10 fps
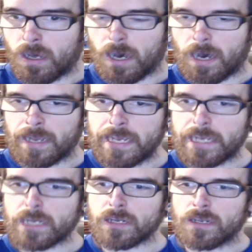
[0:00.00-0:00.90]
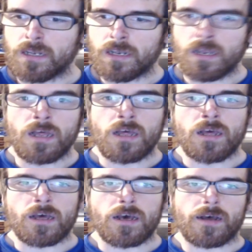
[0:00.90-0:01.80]
uh, he could,
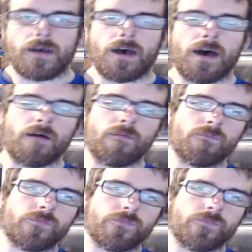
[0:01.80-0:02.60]
um,